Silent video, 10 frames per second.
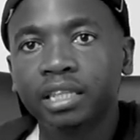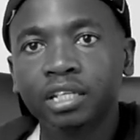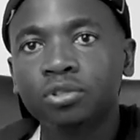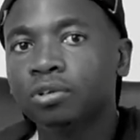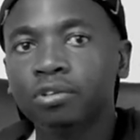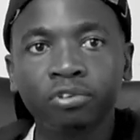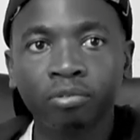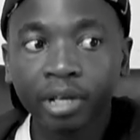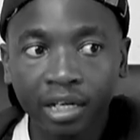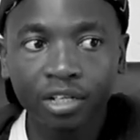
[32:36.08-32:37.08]
I think solo
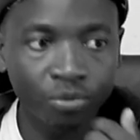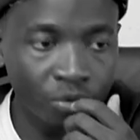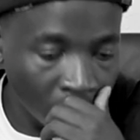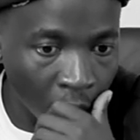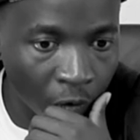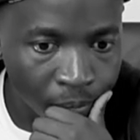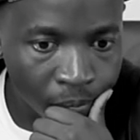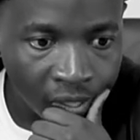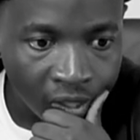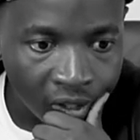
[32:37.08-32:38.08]
filmmakers would know
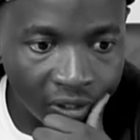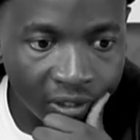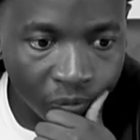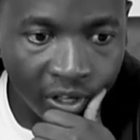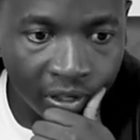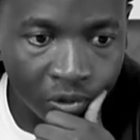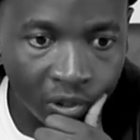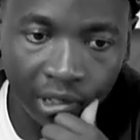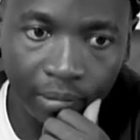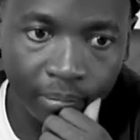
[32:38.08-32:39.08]
what I'm
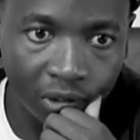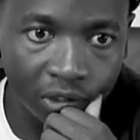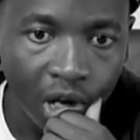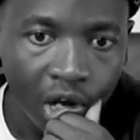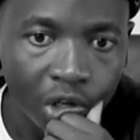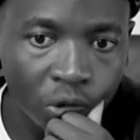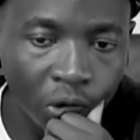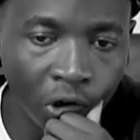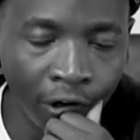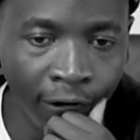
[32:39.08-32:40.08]
talking about.
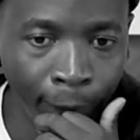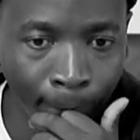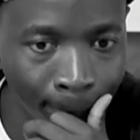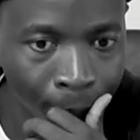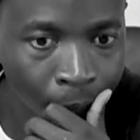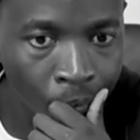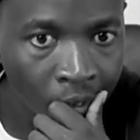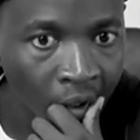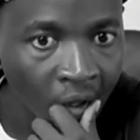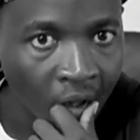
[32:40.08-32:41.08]

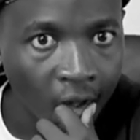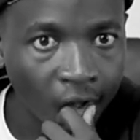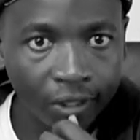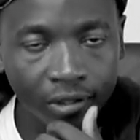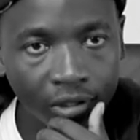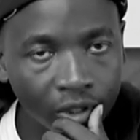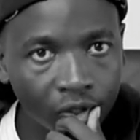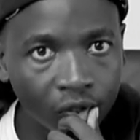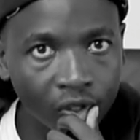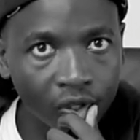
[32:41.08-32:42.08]
So
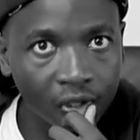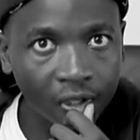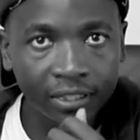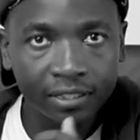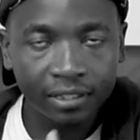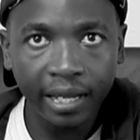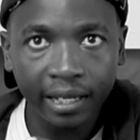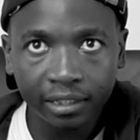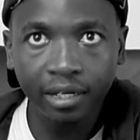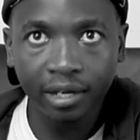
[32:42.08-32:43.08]
it's like,